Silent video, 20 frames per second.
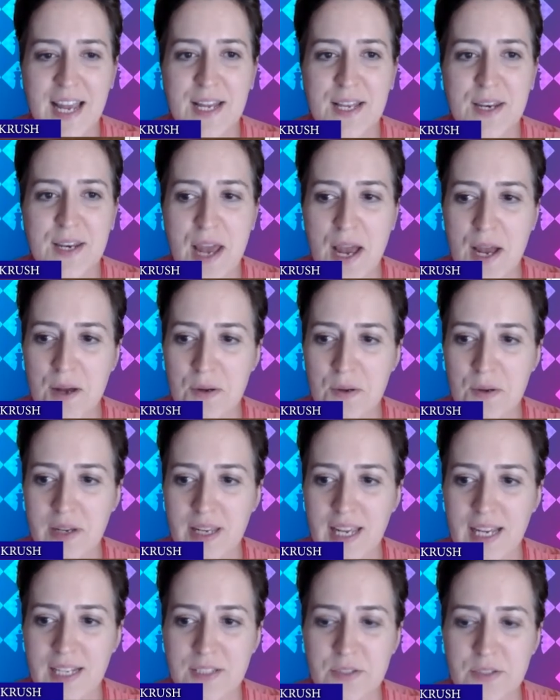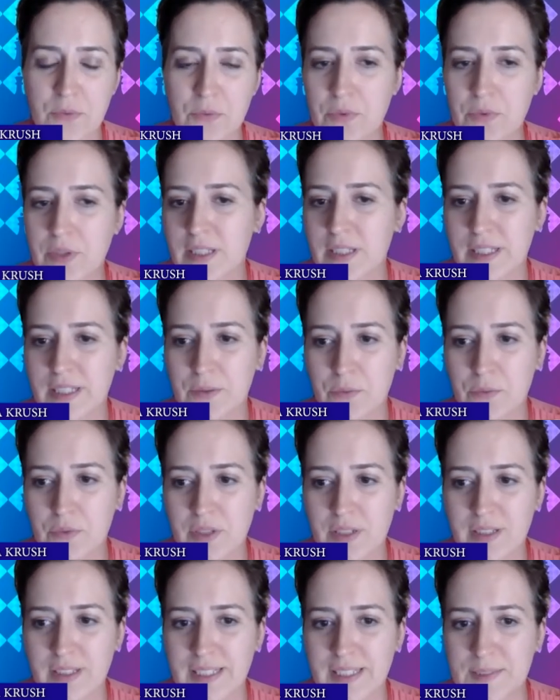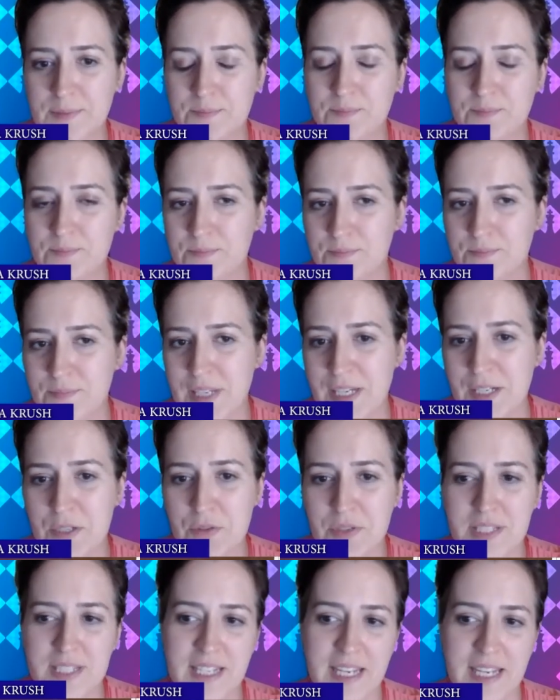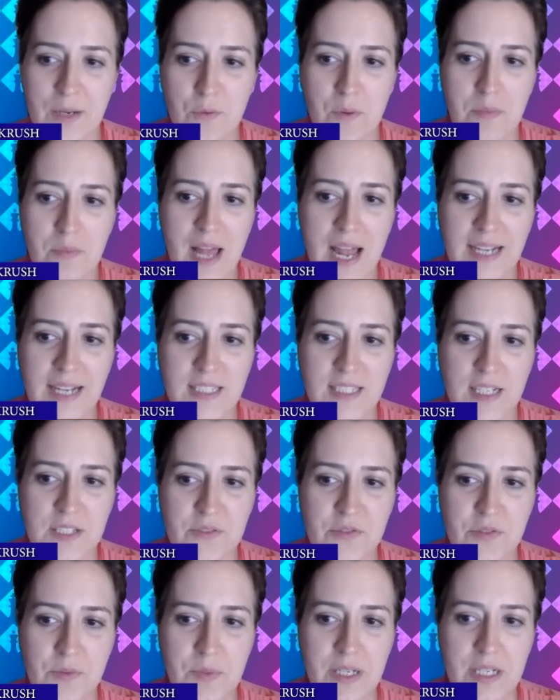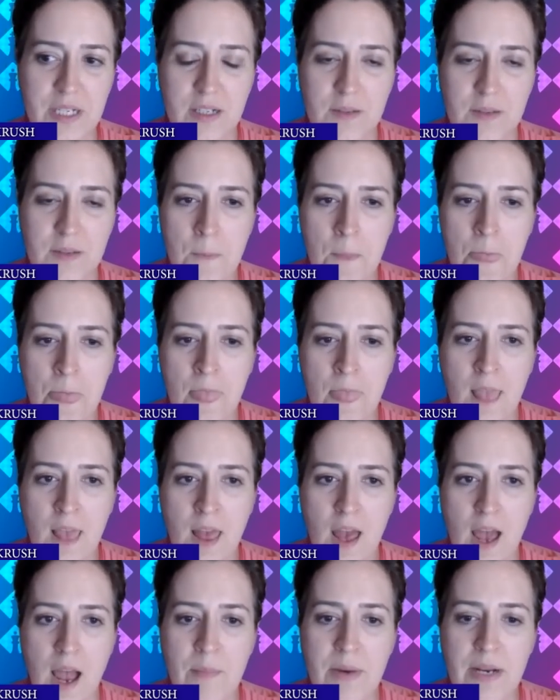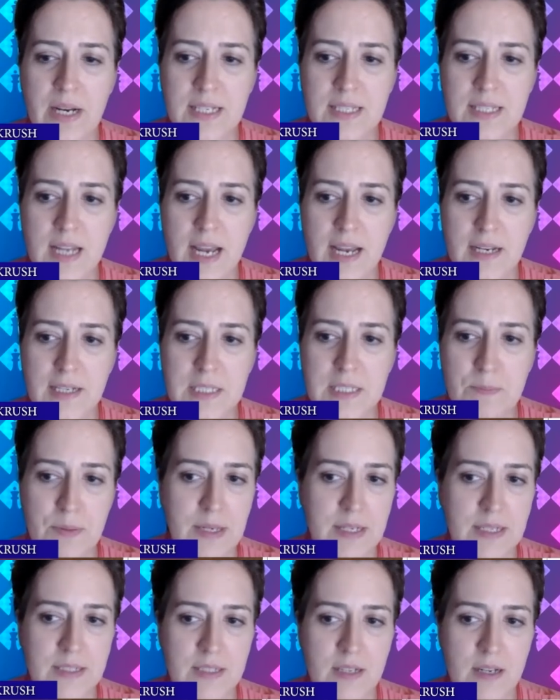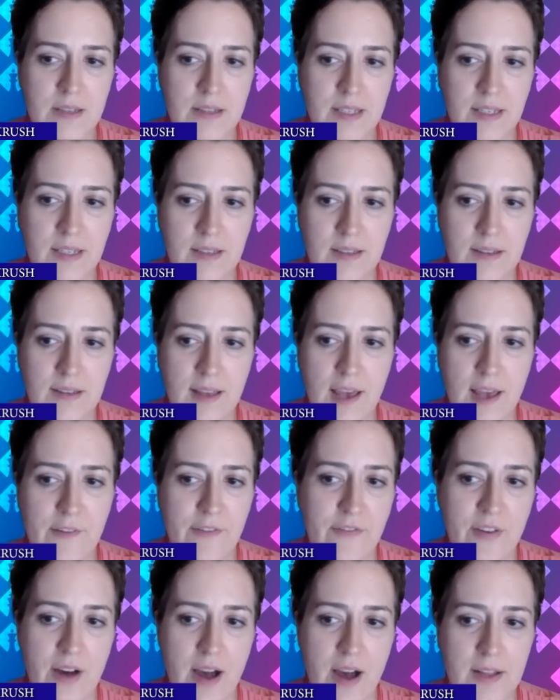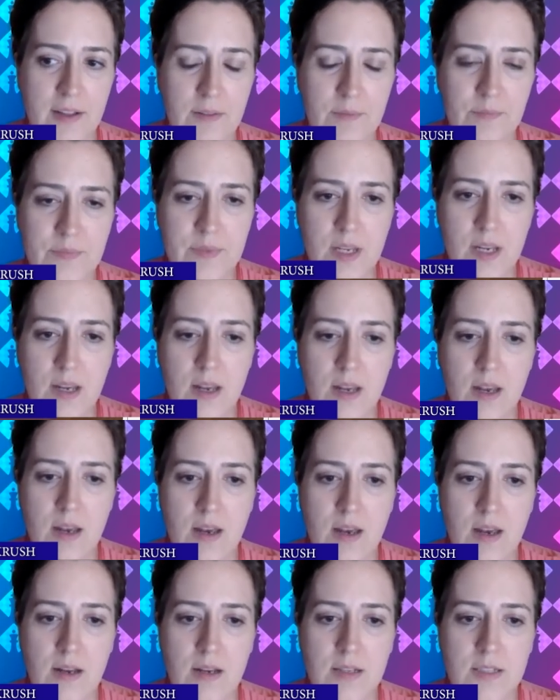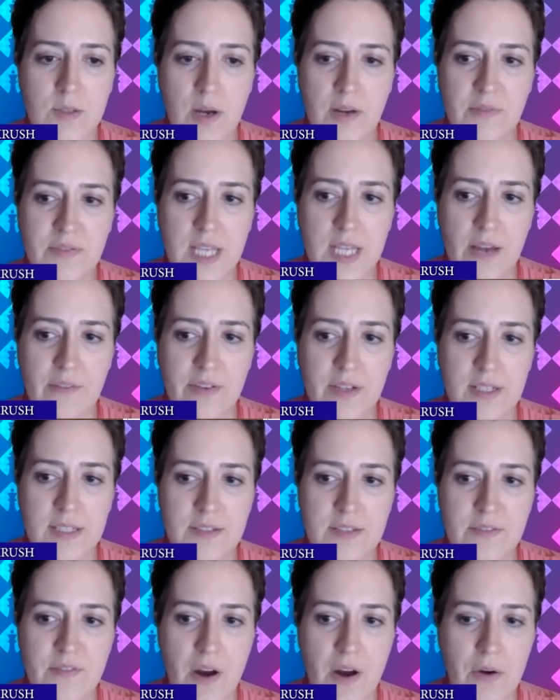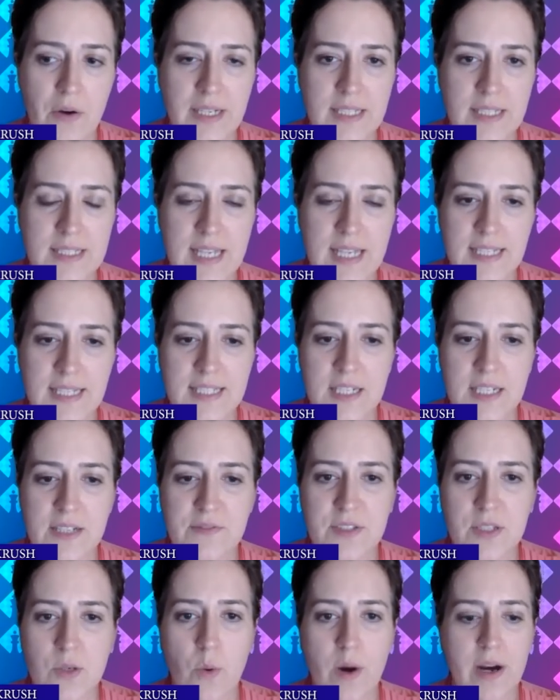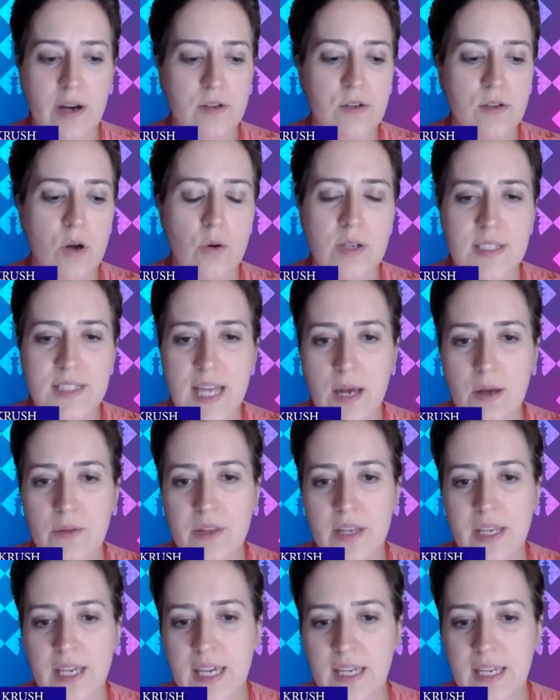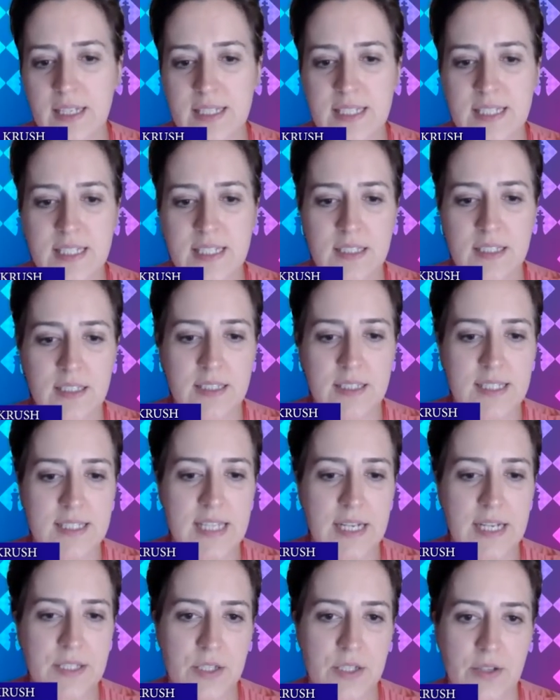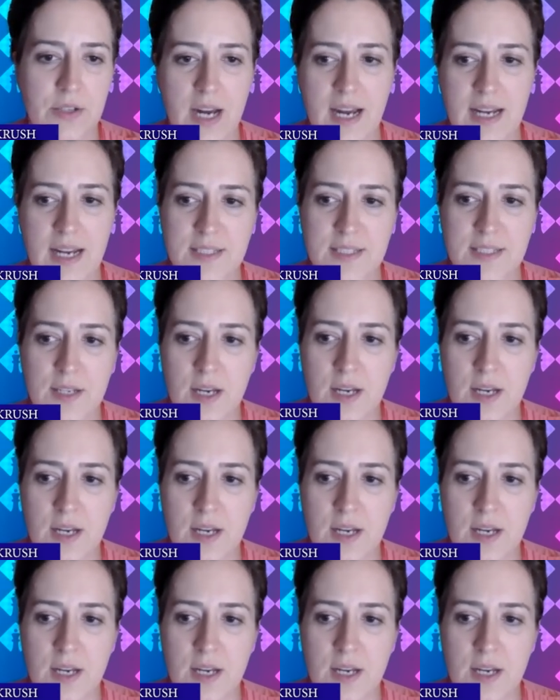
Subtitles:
Now it gets really, really interesting what black does from here. I mean, his knight is pinned on the f file. So f7 is a very sensitive square. Notice how the king is still in the center, guys.